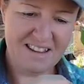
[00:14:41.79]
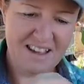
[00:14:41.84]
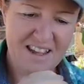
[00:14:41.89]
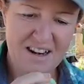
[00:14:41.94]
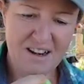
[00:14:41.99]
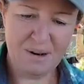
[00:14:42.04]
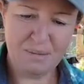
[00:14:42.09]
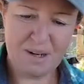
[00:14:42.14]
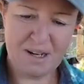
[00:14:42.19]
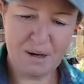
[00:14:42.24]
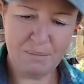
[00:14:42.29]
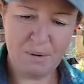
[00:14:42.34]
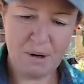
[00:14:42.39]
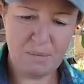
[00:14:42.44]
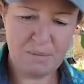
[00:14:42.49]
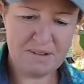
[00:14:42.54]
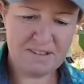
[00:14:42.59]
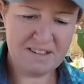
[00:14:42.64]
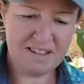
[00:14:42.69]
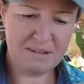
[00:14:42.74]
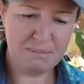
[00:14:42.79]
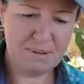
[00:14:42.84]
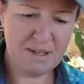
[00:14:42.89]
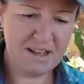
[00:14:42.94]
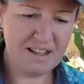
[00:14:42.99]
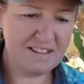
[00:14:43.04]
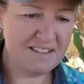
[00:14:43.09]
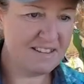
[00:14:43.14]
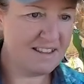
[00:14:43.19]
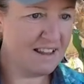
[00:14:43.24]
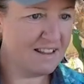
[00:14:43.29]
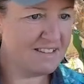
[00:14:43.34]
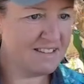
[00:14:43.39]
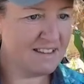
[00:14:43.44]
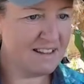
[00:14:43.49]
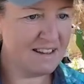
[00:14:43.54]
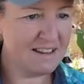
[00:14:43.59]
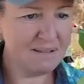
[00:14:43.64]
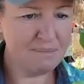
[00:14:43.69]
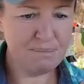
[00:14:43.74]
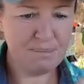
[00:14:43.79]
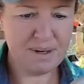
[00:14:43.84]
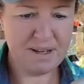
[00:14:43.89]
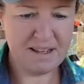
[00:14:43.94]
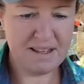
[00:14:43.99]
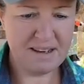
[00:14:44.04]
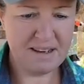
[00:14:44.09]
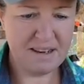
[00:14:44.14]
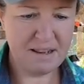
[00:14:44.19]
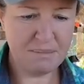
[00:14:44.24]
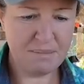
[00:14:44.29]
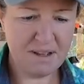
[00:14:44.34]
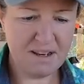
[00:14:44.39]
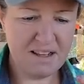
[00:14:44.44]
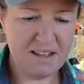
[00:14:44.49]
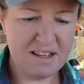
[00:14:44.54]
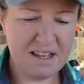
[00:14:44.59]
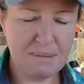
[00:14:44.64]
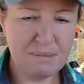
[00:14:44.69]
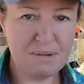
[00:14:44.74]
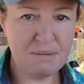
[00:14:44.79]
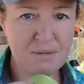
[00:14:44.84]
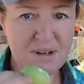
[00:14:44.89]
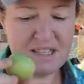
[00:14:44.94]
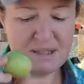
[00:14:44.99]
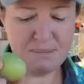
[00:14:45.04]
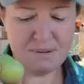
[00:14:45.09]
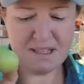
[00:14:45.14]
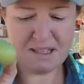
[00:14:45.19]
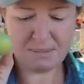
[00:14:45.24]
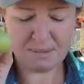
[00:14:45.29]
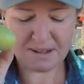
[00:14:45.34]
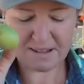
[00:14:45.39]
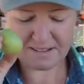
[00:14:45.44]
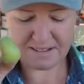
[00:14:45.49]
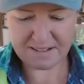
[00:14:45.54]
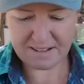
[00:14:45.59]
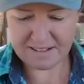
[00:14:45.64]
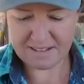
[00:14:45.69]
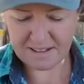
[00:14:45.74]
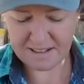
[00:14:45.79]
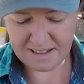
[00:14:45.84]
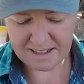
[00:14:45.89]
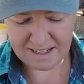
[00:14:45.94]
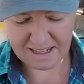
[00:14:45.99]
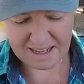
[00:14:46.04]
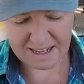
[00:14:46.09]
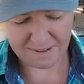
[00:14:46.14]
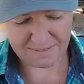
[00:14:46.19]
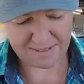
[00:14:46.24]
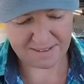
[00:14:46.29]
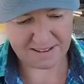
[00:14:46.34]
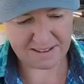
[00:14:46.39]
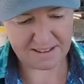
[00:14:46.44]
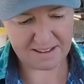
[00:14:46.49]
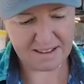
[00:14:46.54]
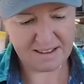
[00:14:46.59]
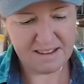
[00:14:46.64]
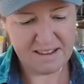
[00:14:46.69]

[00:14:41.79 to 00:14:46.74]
I don't know what your purpose is beyond salsa, but I'm going to look up some recipes because it does look like I have a